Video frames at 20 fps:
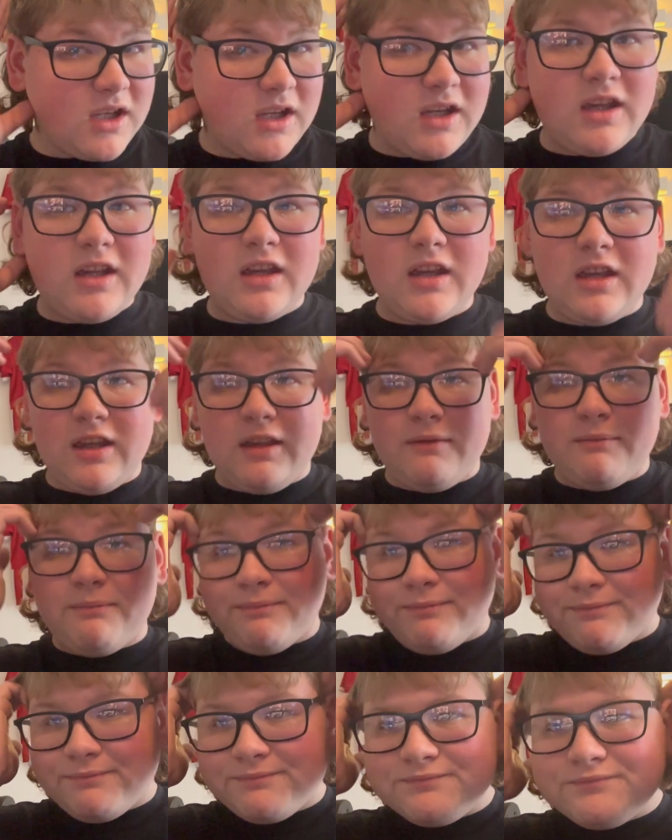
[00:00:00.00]
The
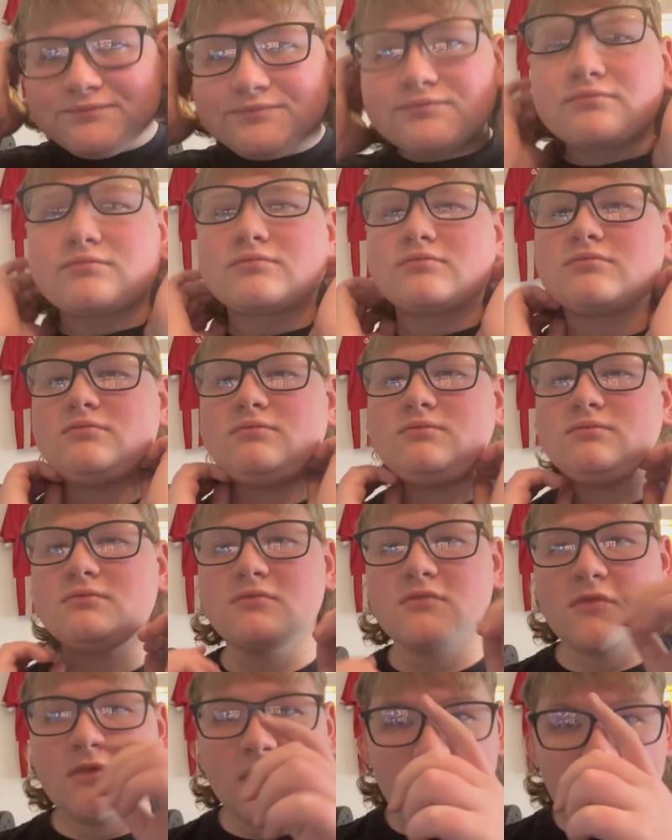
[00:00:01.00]

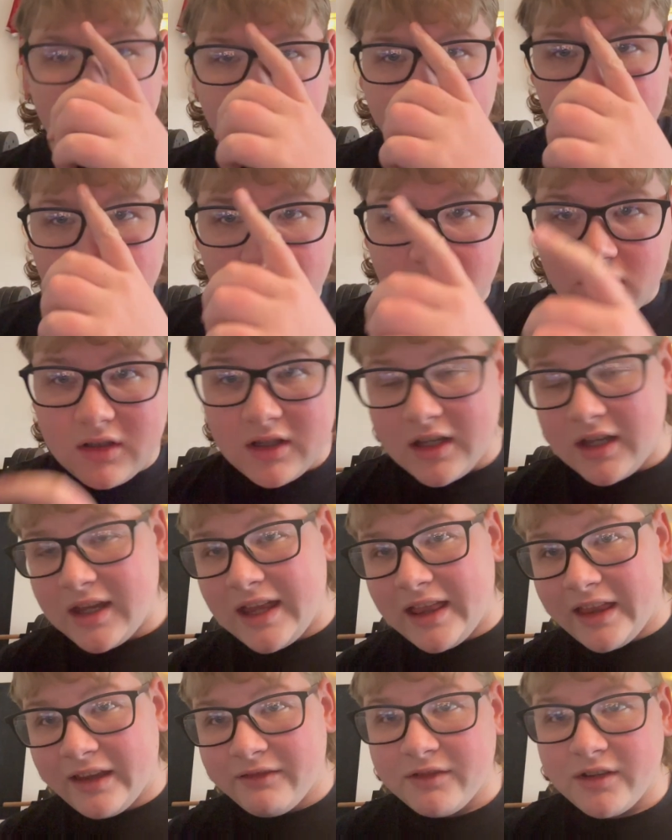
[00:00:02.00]
result at
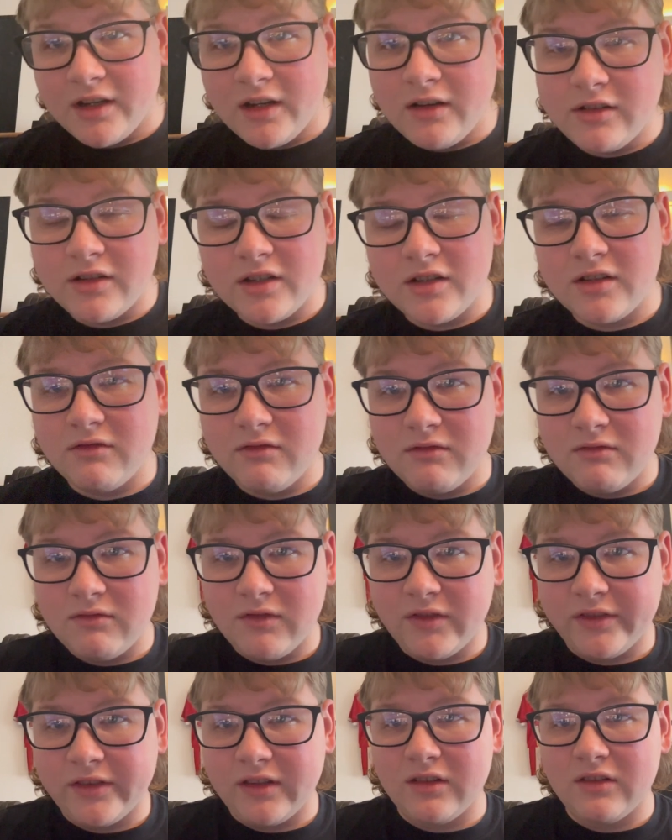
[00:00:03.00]
Ellen Road
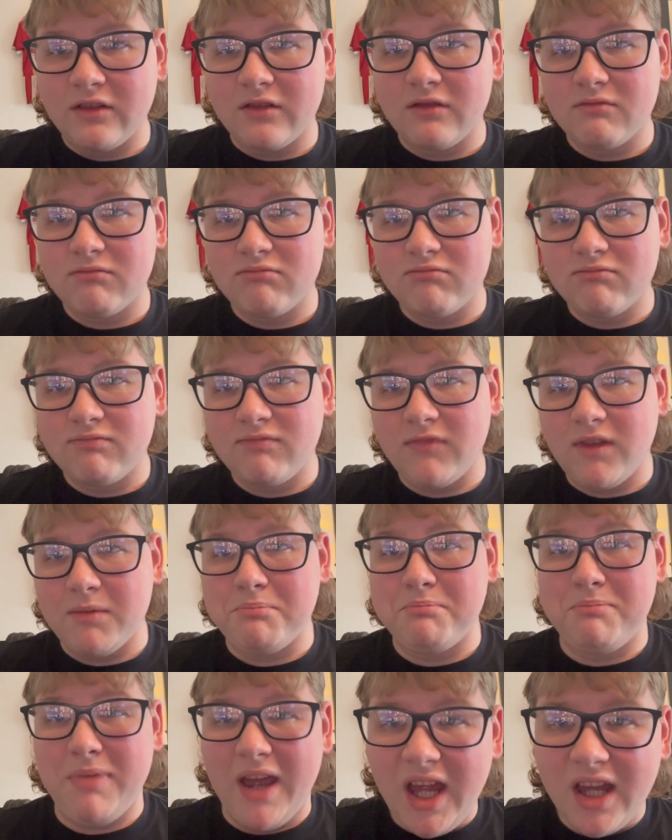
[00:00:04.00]
wasn't the
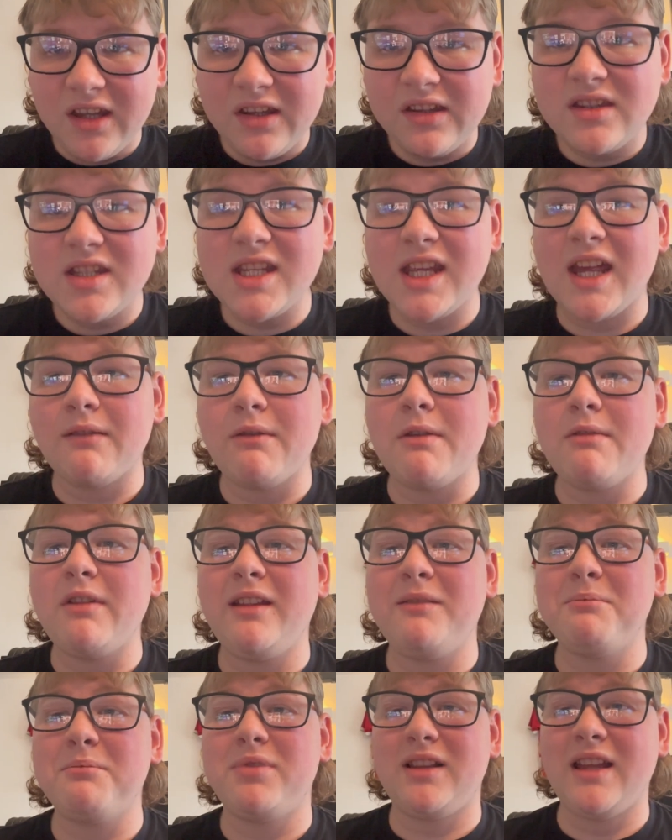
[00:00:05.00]
best and we
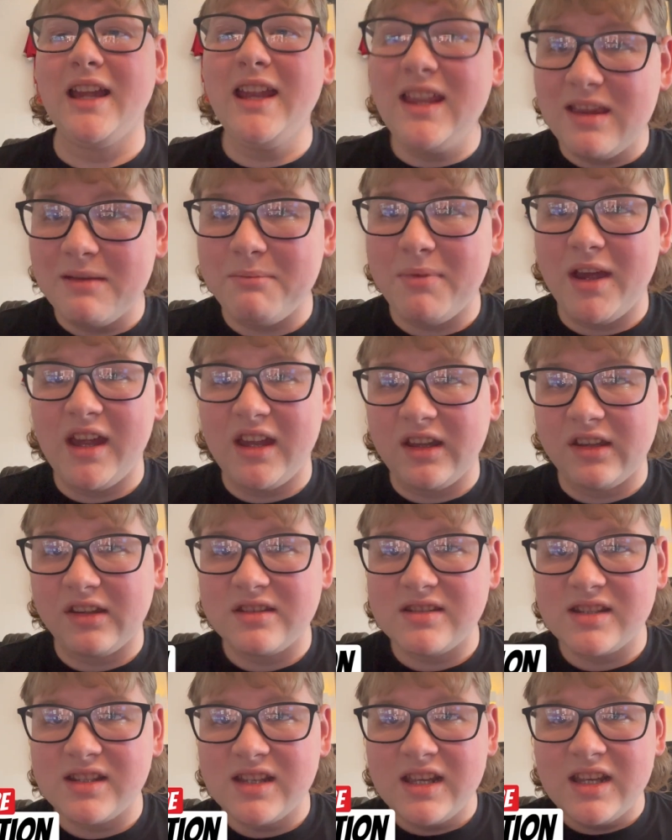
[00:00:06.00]
didn't play the
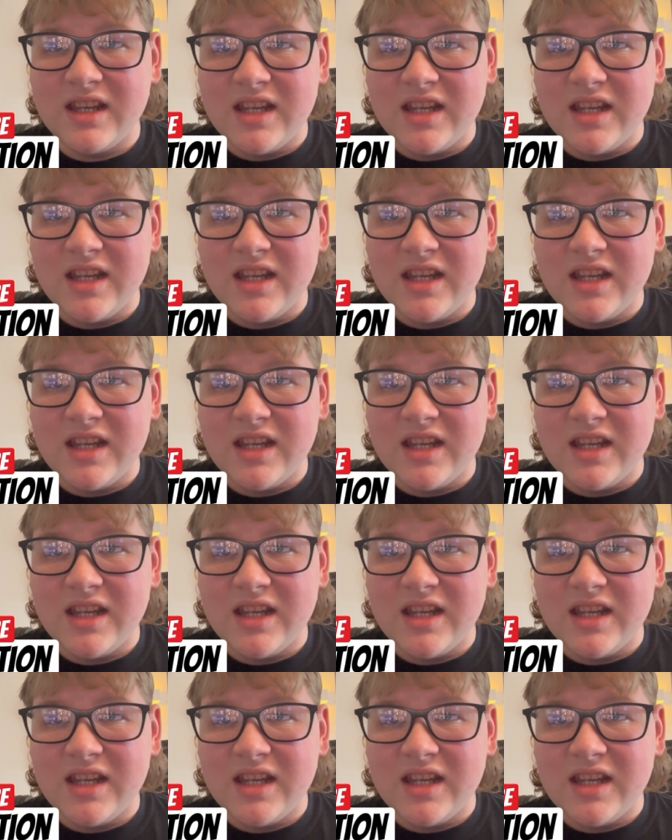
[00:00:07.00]
best.